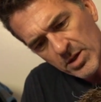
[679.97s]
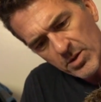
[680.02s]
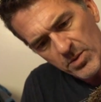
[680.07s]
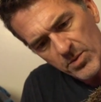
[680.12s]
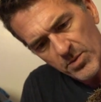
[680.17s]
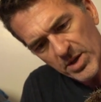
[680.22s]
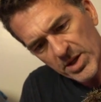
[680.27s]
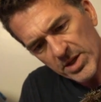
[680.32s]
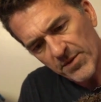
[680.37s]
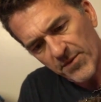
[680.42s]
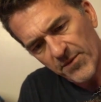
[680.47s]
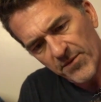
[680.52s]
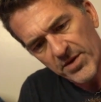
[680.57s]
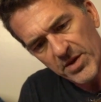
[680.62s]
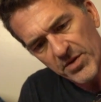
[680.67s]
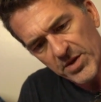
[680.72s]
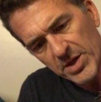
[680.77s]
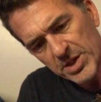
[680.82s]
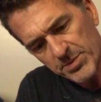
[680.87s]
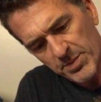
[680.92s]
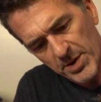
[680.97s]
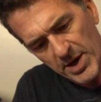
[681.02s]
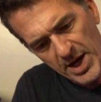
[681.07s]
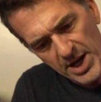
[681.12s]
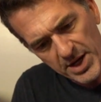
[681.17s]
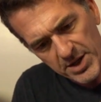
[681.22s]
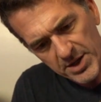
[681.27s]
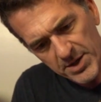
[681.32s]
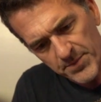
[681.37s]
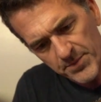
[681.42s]
We want it to fit in this
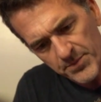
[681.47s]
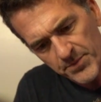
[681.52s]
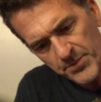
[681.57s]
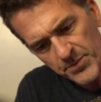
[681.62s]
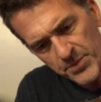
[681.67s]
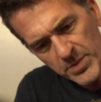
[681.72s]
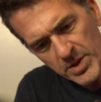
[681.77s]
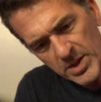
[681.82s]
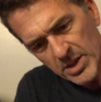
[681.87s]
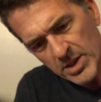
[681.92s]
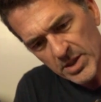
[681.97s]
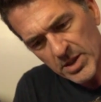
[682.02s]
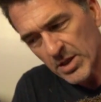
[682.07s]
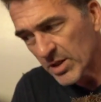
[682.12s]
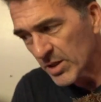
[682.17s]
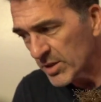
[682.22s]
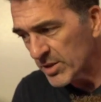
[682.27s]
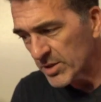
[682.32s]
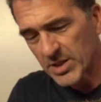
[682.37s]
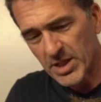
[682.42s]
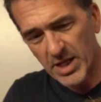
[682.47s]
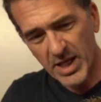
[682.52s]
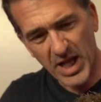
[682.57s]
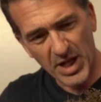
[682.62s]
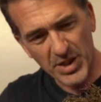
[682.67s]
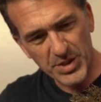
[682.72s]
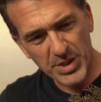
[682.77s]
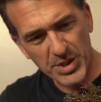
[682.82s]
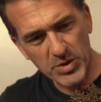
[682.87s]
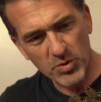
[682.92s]
pot. And
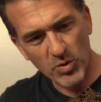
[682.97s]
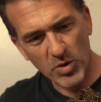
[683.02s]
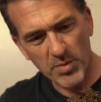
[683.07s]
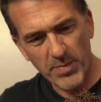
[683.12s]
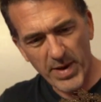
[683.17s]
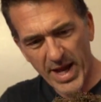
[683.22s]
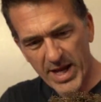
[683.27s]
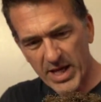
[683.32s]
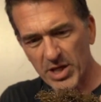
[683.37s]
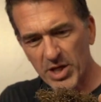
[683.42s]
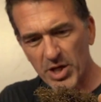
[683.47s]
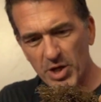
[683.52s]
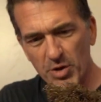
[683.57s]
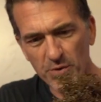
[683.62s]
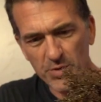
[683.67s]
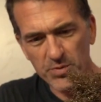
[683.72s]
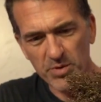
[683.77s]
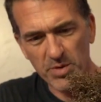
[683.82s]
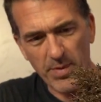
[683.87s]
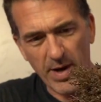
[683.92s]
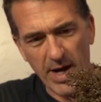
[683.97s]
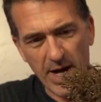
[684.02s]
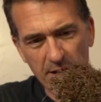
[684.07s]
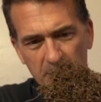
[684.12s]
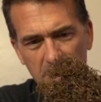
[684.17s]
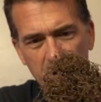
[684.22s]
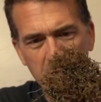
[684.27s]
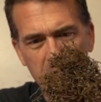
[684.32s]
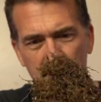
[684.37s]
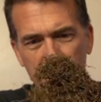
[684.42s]
again, it's just going back into the nursery
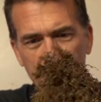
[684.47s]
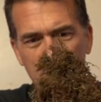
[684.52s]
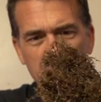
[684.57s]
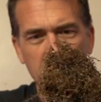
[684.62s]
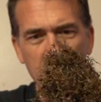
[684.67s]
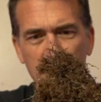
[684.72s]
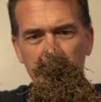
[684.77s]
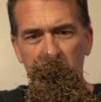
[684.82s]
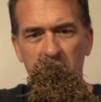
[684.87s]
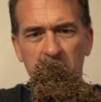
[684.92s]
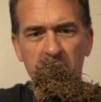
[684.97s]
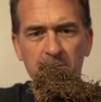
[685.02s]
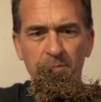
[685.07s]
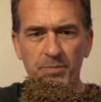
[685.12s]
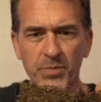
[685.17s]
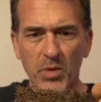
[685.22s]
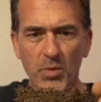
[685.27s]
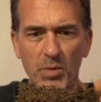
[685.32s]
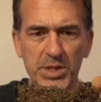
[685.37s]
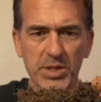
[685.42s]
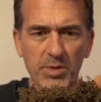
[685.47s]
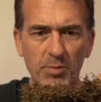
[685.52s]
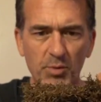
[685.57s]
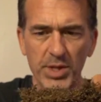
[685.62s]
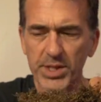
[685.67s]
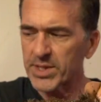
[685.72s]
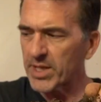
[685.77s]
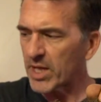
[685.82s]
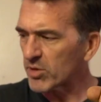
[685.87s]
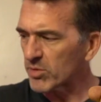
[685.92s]
pot with some
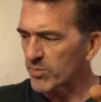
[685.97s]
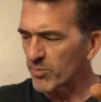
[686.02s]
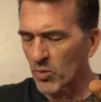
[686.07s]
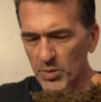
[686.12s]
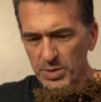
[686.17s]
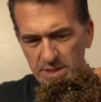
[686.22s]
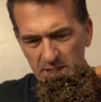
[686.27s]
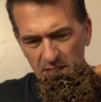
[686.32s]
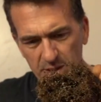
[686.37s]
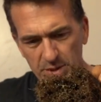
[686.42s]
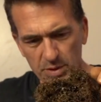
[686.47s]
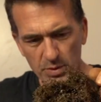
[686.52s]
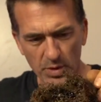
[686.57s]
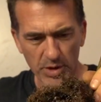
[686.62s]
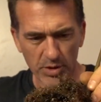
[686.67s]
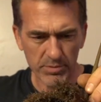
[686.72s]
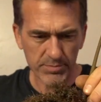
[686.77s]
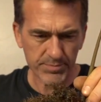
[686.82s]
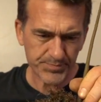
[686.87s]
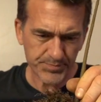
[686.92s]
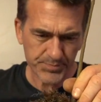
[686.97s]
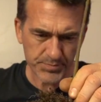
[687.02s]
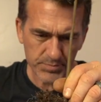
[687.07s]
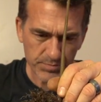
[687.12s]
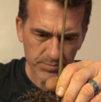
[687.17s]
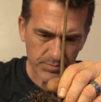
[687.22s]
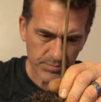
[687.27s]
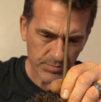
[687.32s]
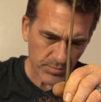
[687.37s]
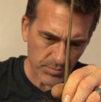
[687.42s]
recycled bonsai soil.
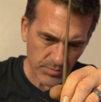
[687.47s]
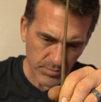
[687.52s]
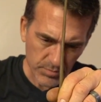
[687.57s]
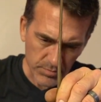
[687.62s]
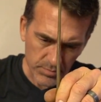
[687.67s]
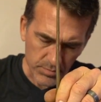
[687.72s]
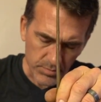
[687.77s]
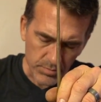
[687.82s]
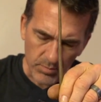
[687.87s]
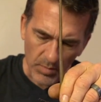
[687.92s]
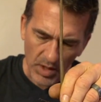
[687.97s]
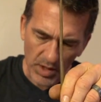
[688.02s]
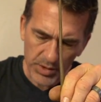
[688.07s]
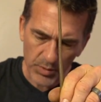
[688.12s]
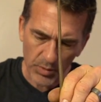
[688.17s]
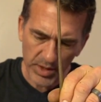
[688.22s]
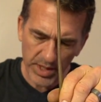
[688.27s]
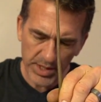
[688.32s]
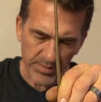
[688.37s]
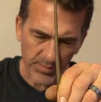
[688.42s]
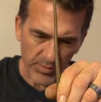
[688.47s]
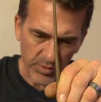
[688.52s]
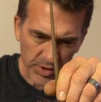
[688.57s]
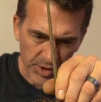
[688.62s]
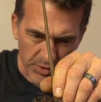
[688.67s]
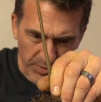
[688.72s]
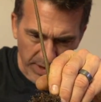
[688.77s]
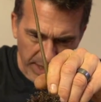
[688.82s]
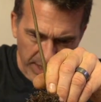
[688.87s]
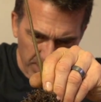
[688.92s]
So we'll get some
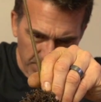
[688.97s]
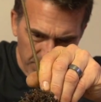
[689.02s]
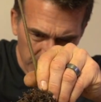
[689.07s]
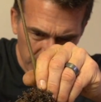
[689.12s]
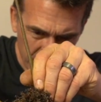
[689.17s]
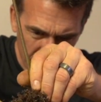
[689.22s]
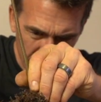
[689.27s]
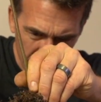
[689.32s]
good drainage.